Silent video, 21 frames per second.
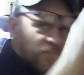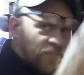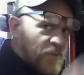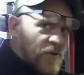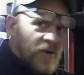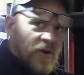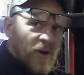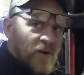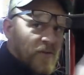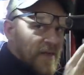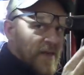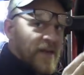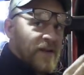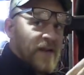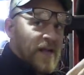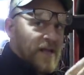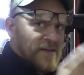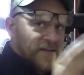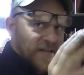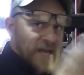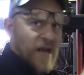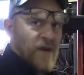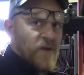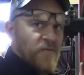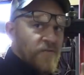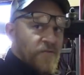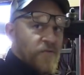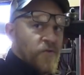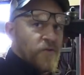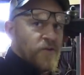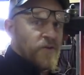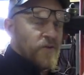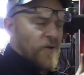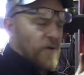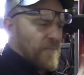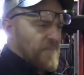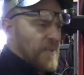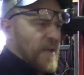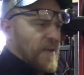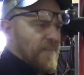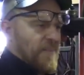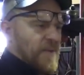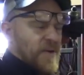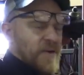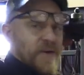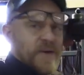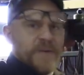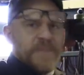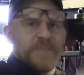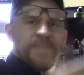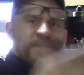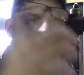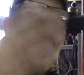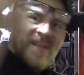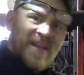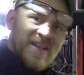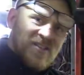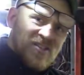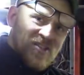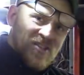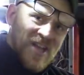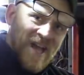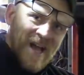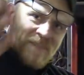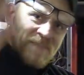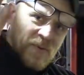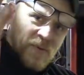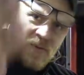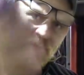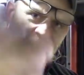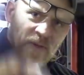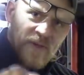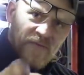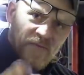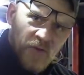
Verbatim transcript: put all that down for you on paper. That's chapter 3.